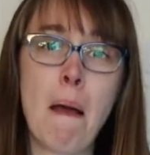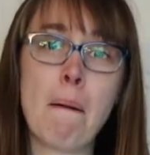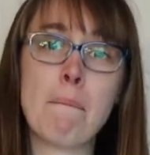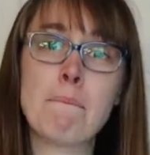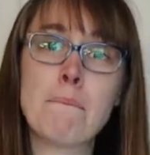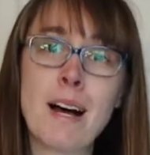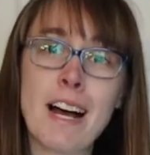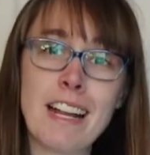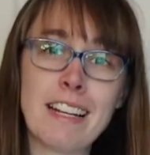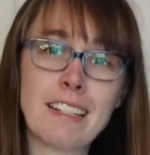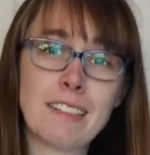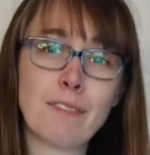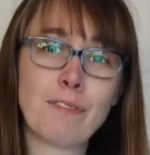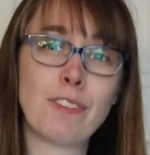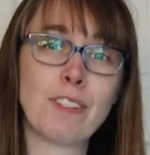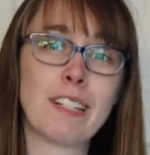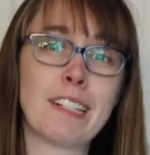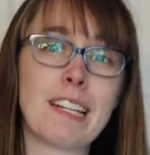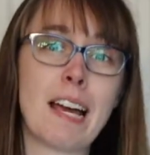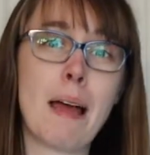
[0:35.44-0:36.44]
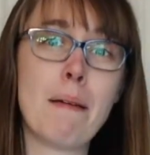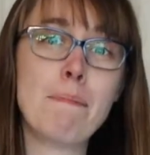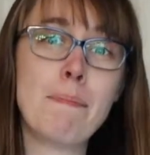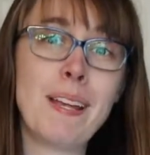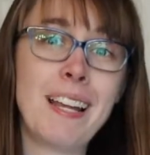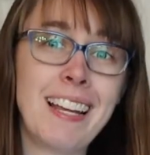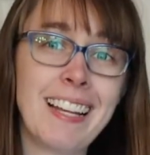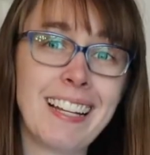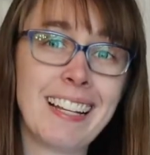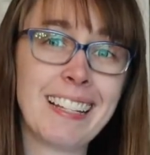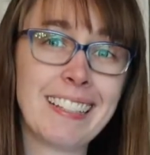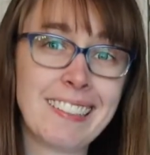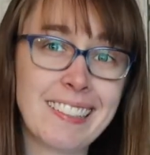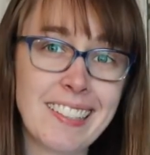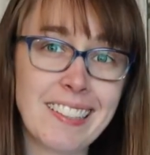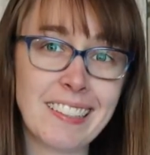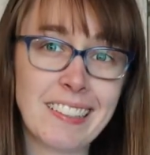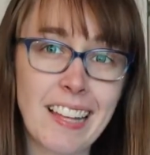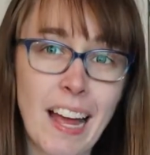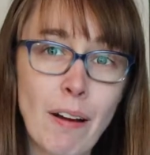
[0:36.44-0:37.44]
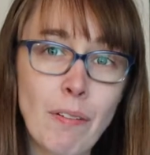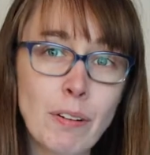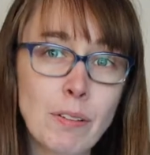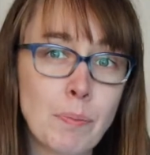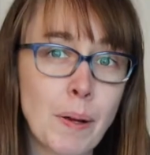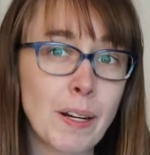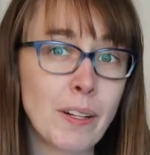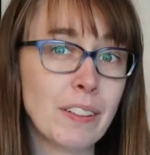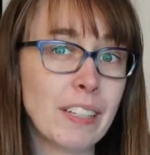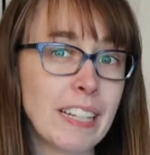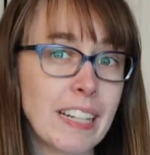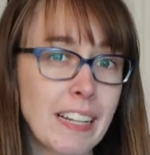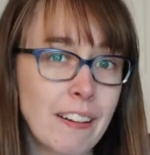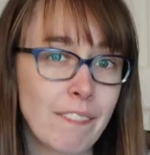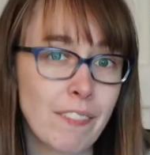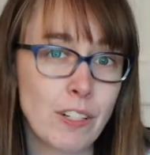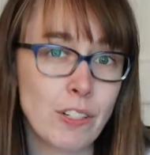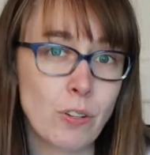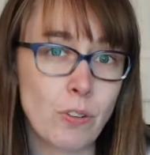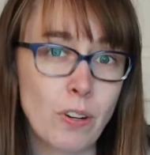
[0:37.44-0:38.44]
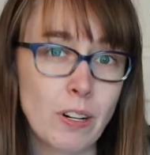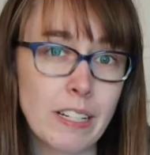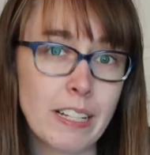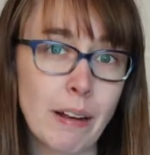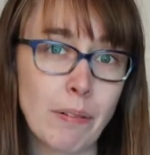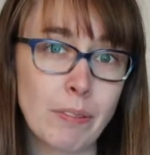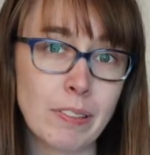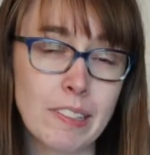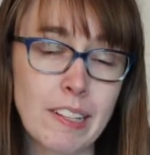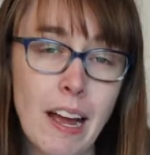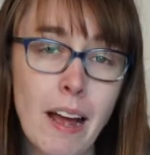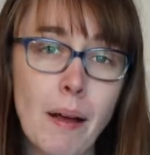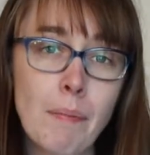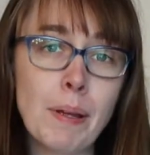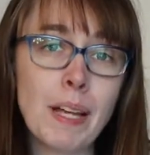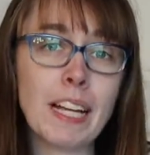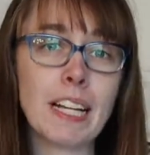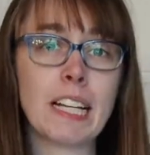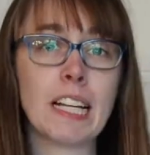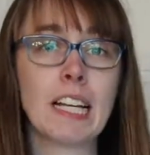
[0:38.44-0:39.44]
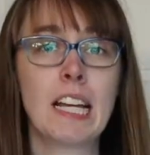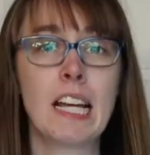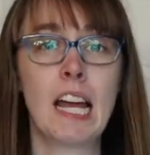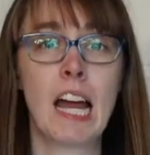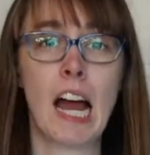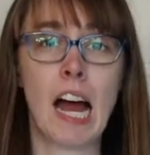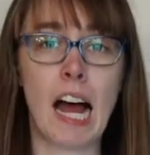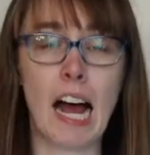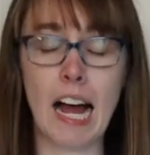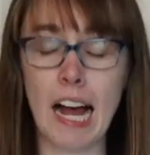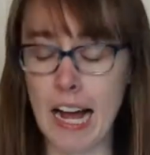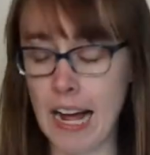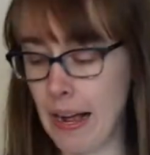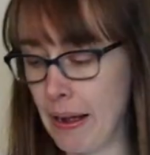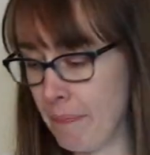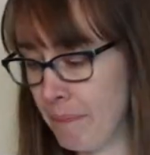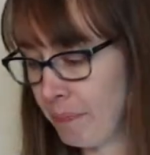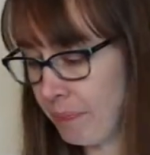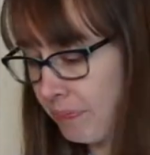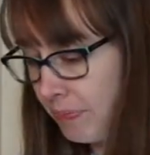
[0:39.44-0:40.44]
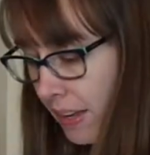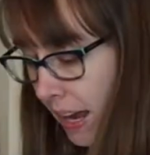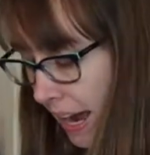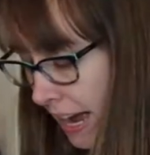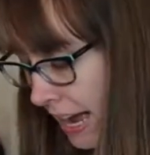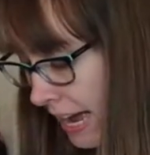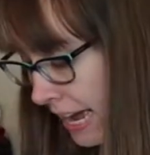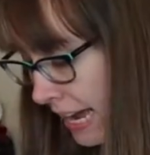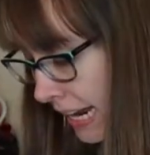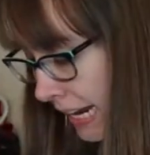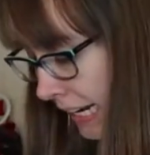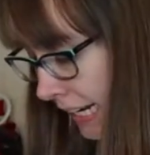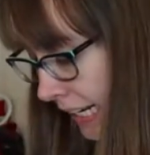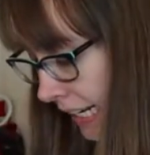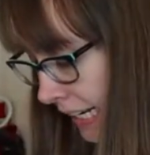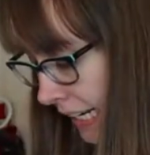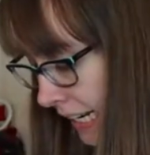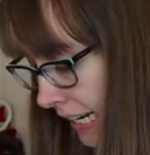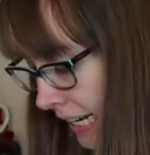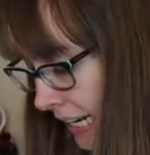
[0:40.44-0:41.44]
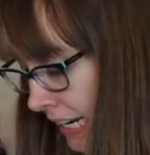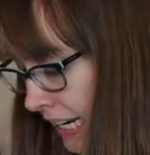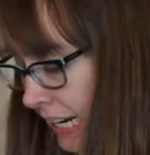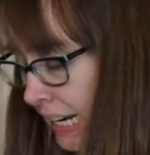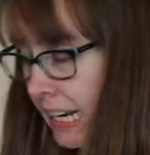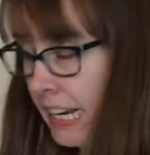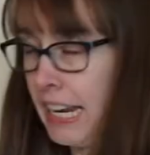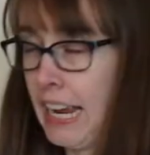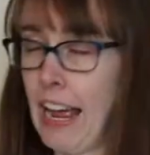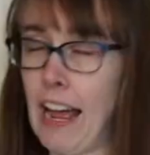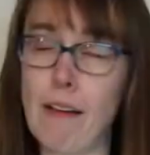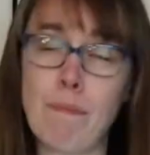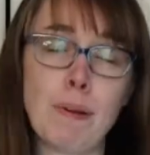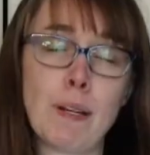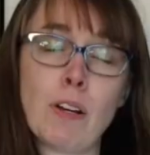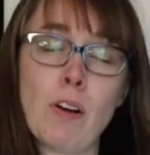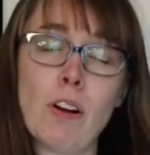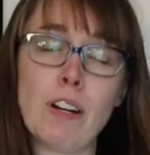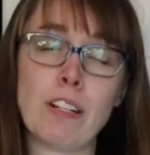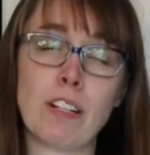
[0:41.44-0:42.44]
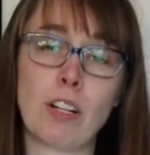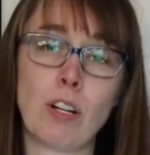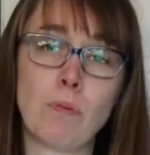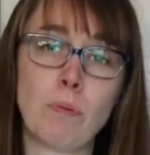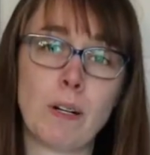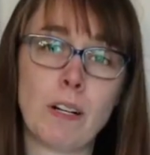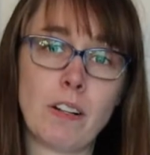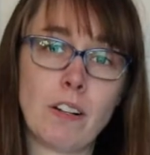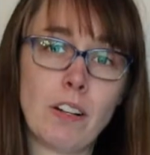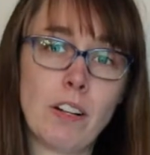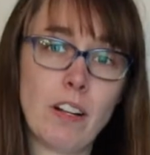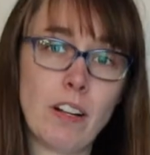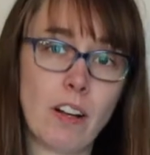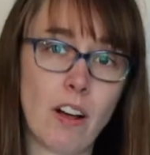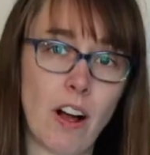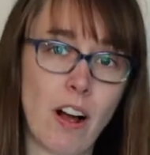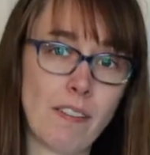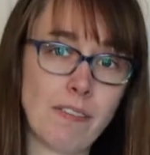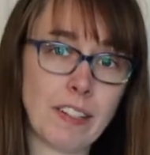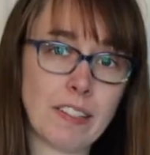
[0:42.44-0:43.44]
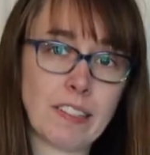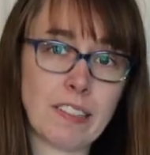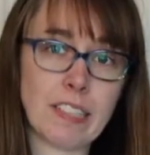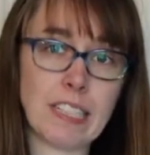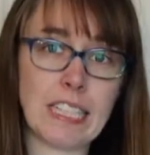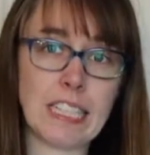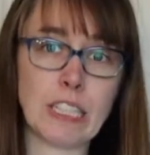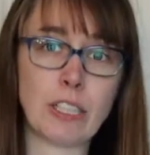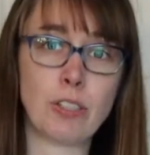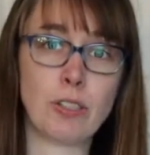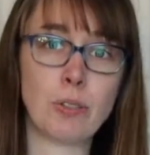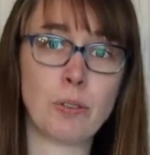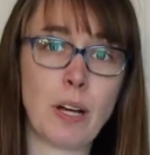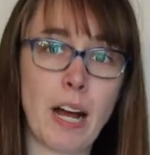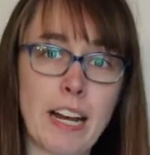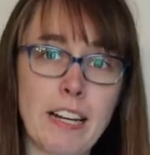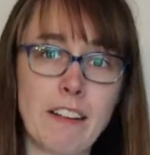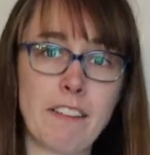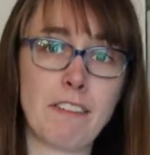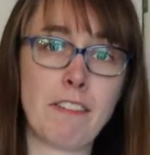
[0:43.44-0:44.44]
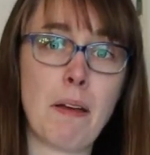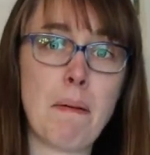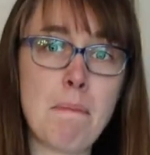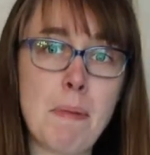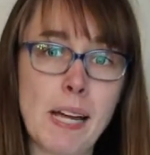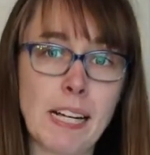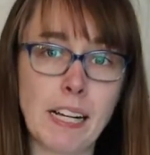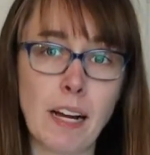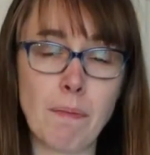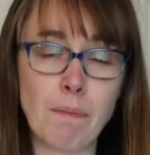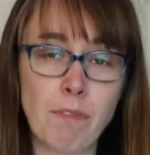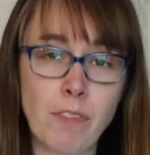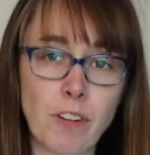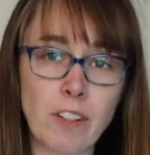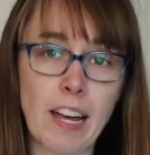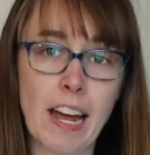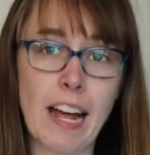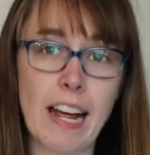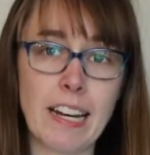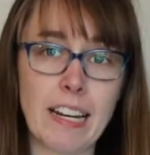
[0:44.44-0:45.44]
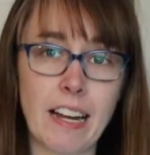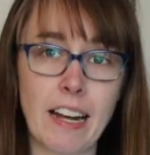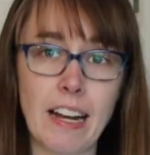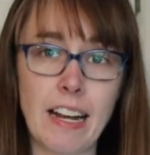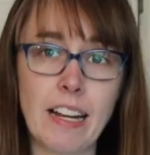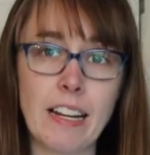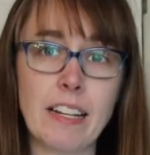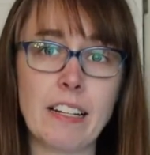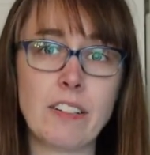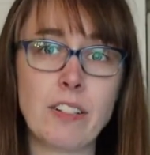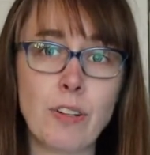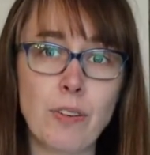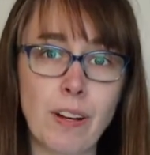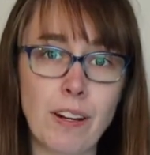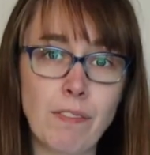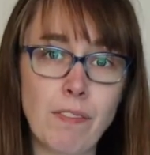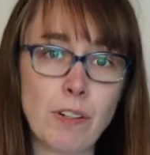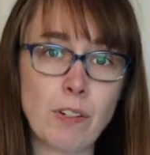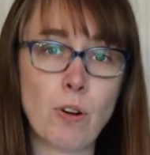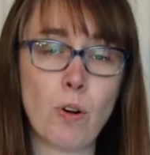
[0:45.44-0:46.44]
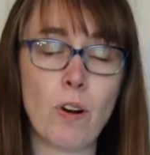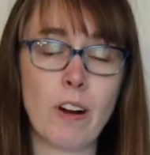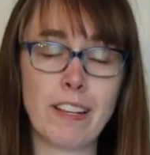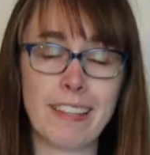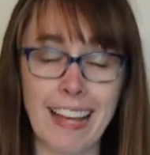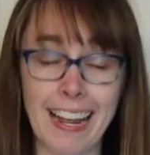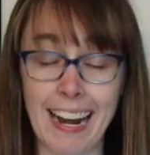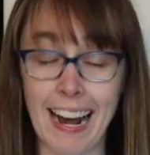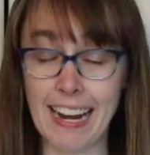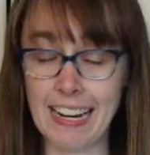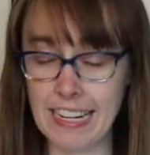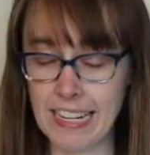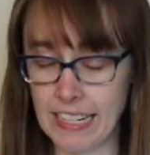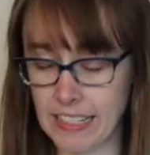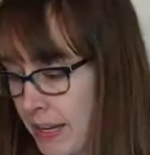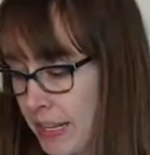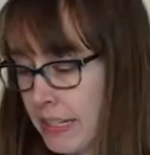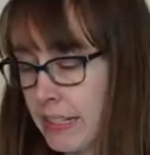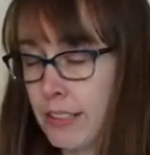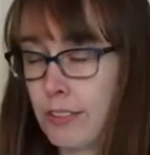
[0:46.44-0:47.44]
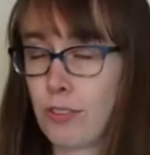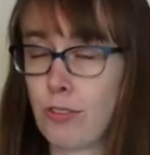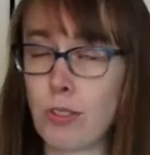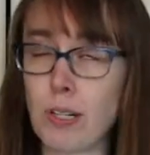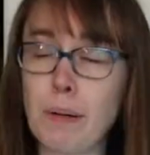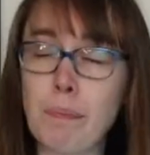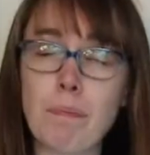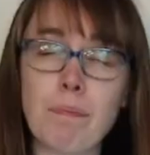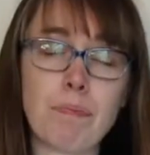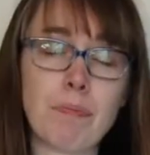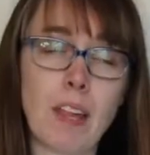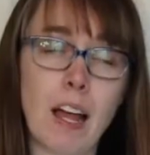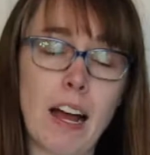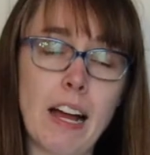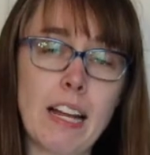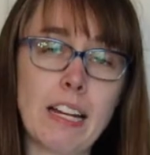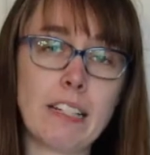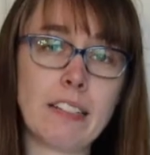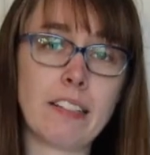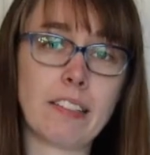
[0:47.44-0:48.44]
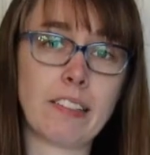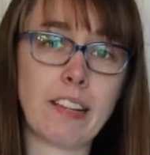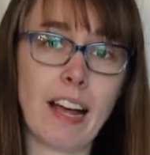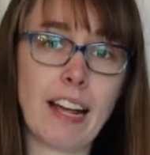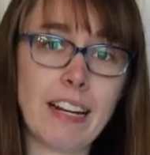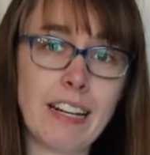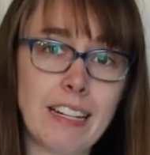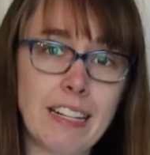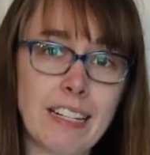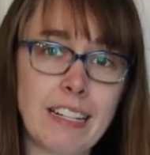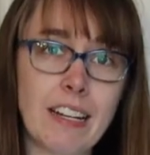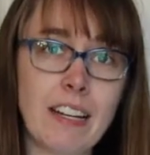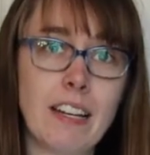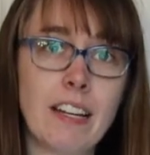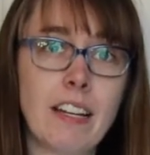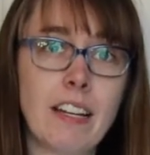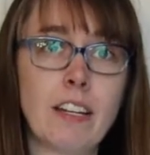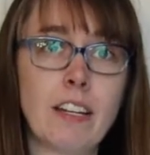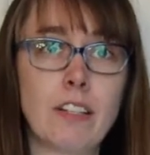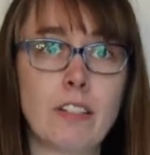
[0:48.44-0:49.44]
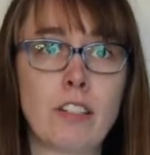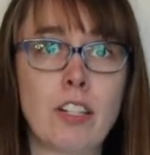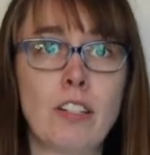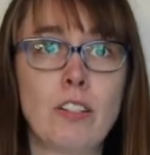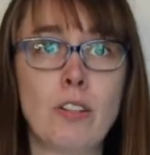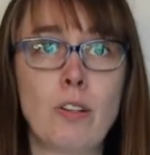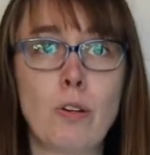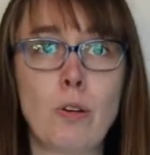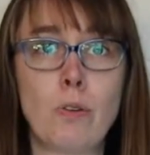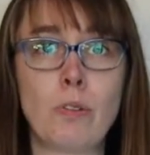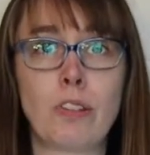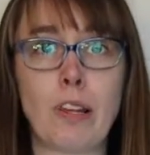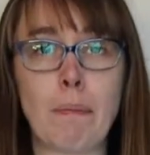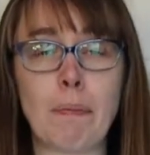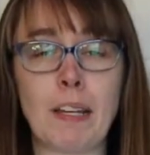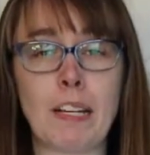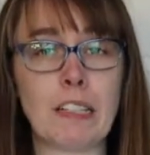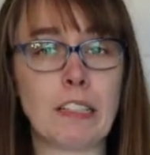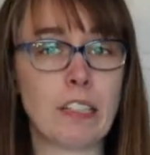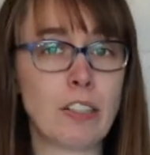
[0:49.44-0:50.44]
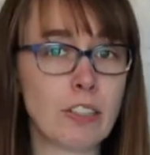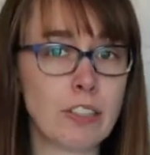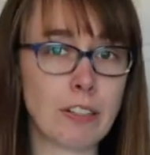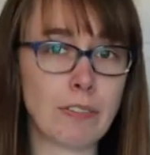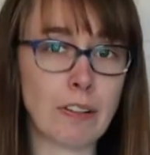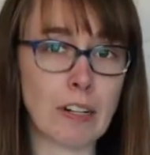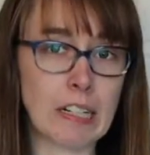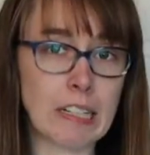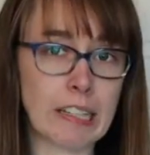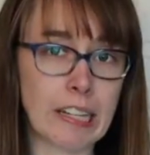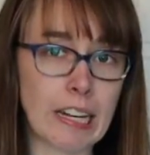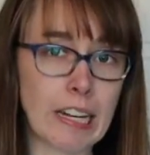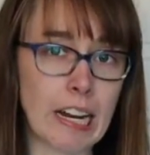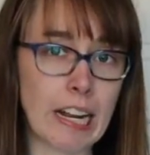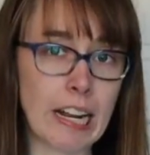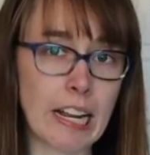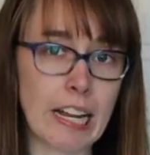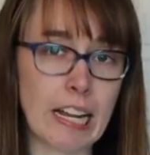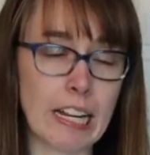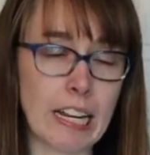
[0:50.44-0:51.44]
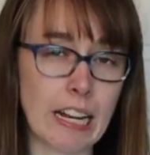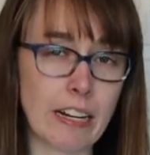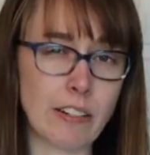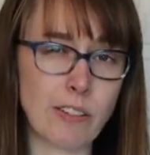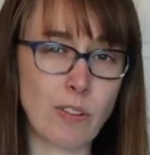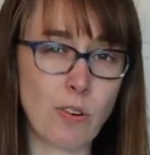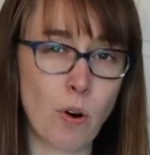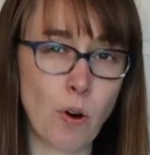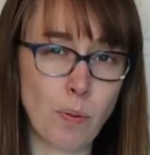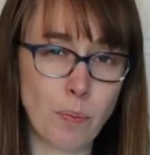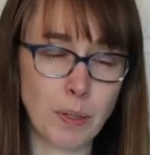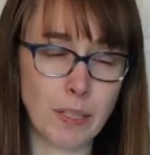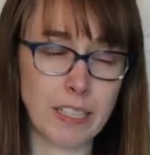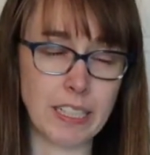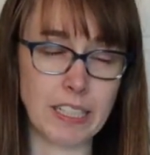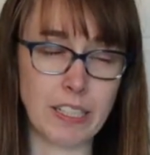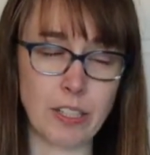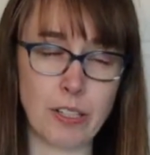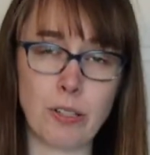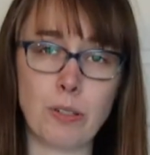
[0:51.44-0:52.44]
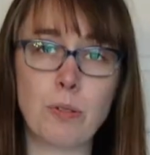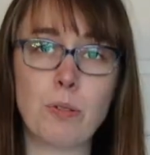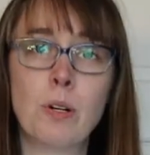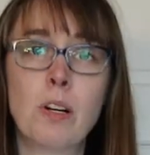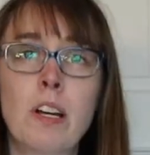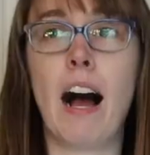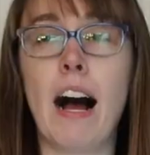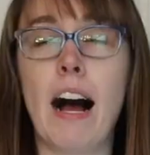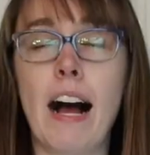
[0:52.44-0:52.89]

But for the time being, since that was my only inventory that was coming, um, I have been going to Goodwill, obviously, to kind of make up for that uh, new inventory that I need. In this trip, I decided to do something a little different than I normally do.